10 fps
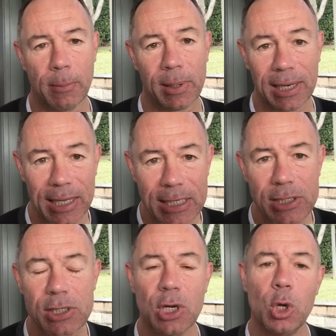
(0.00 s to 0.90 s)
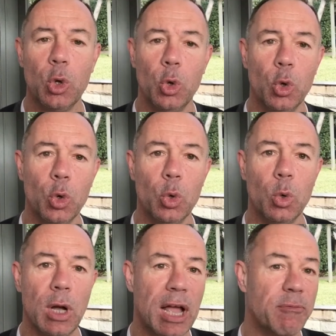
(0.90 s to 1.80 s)
police
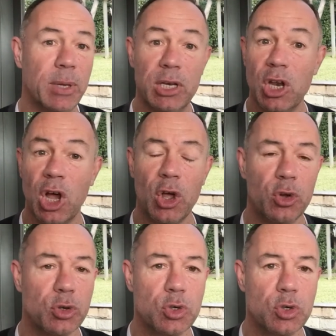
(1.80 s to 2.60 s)
who have been known